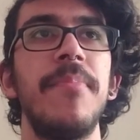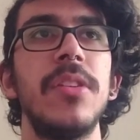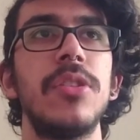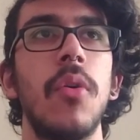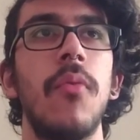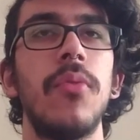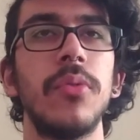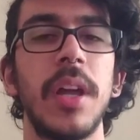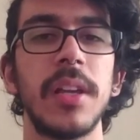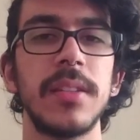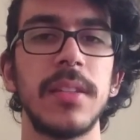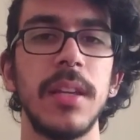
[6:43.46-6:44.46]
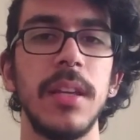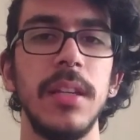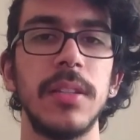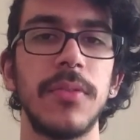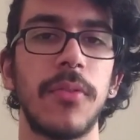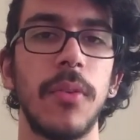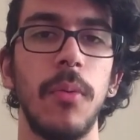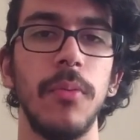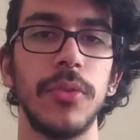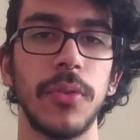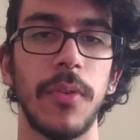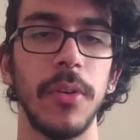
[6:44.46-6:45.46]
So Futex is from
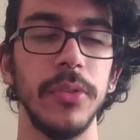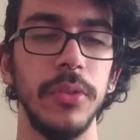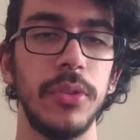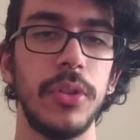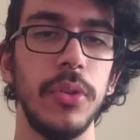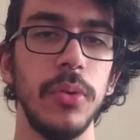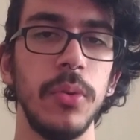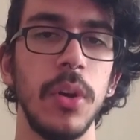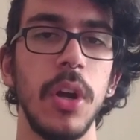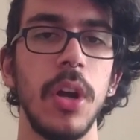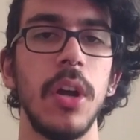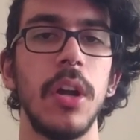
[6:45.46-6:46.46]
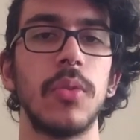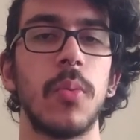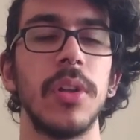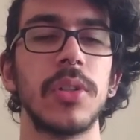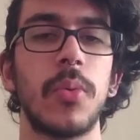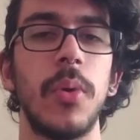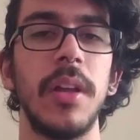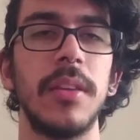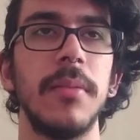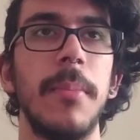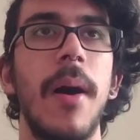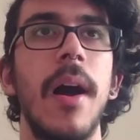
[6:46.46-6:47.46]
2002. It was
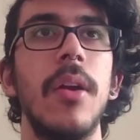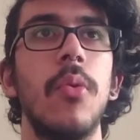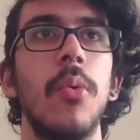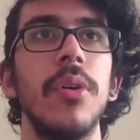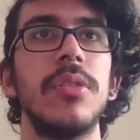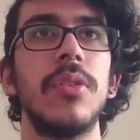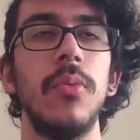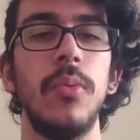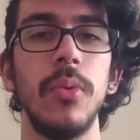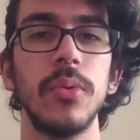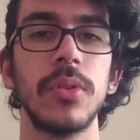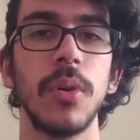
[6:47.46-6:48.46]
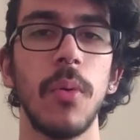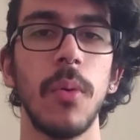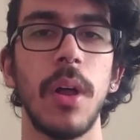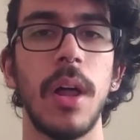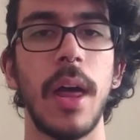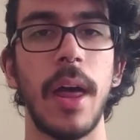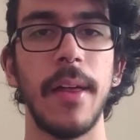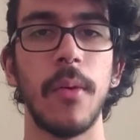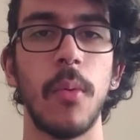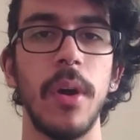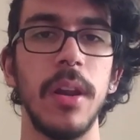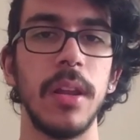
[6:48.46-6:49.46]
created by Rusty Russell
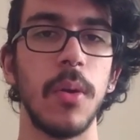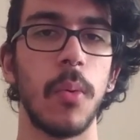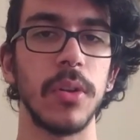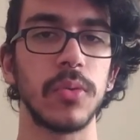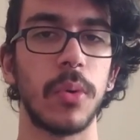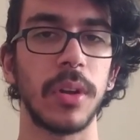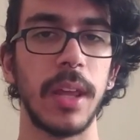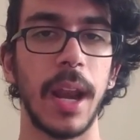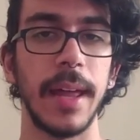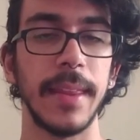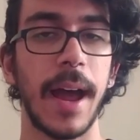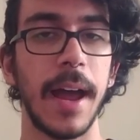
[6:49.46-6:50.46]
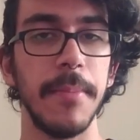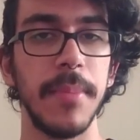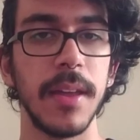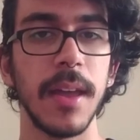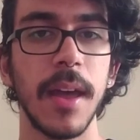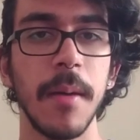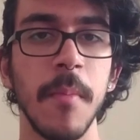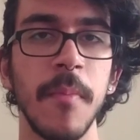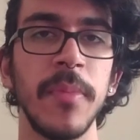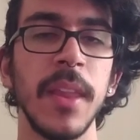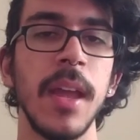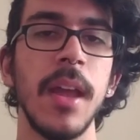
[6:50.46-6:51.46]
when he was working at IBM,
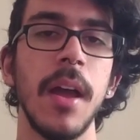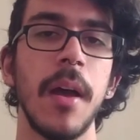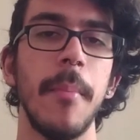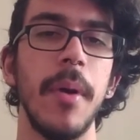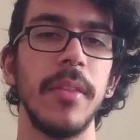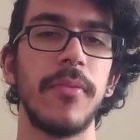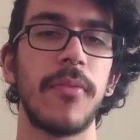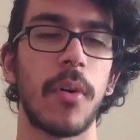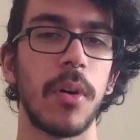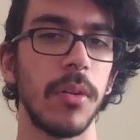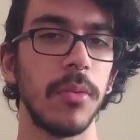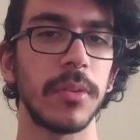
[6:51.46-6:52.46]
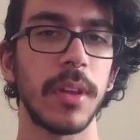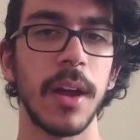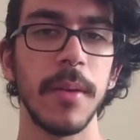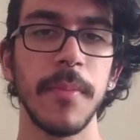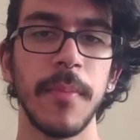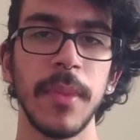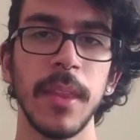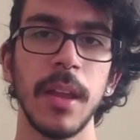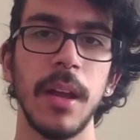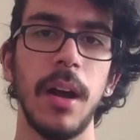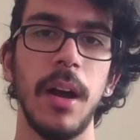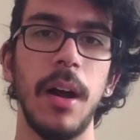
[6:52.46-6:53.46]
but for a long time
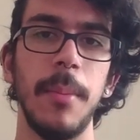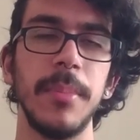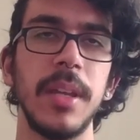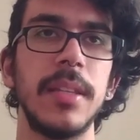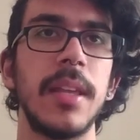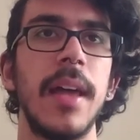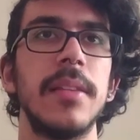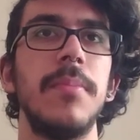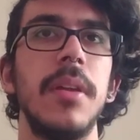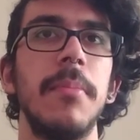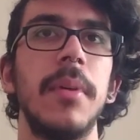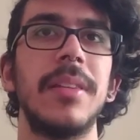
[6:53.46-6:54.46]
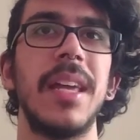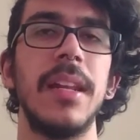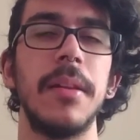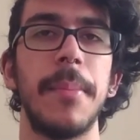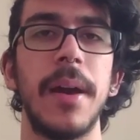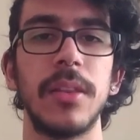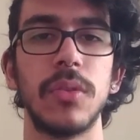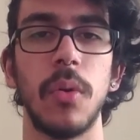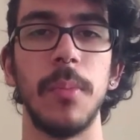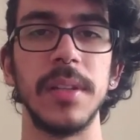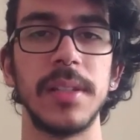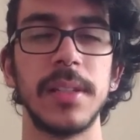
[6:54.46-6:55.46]
it has been maintained by
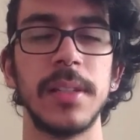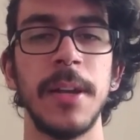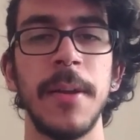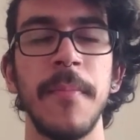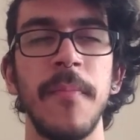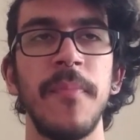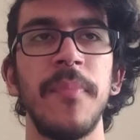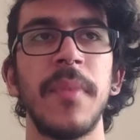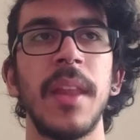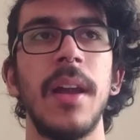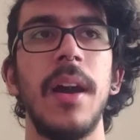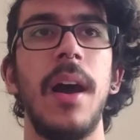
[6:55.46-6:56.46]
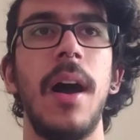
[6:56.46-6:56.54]
Thomas.